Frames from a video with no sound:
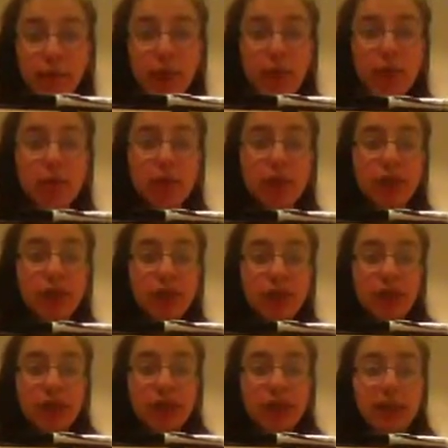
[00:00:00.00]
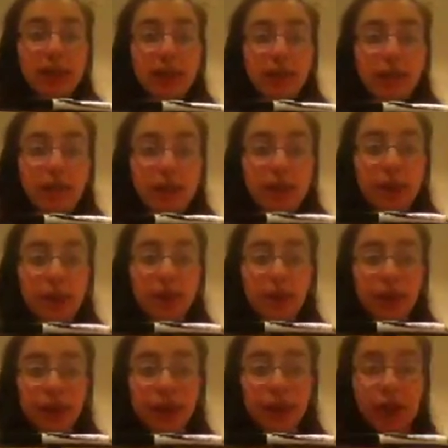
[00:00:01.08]
That's what the E is. If you see over
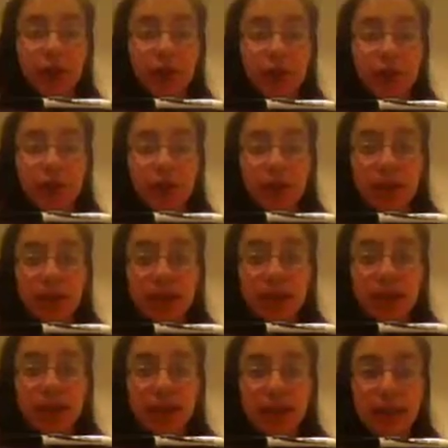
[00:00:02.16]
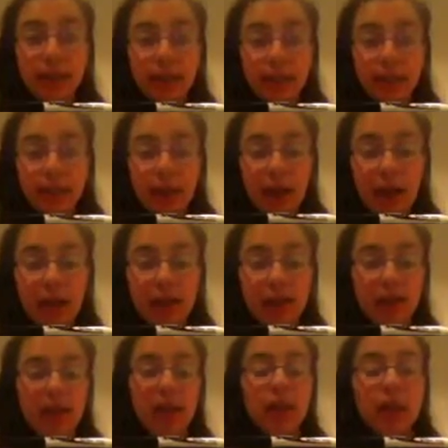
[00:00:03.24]
here, that's E
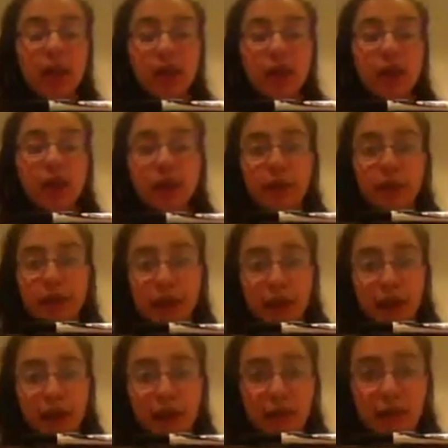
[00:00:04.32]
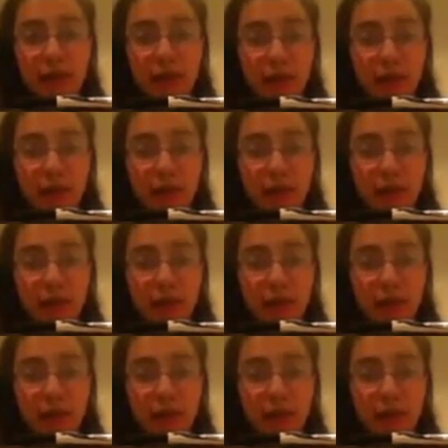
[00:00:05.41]
minus, electron negative.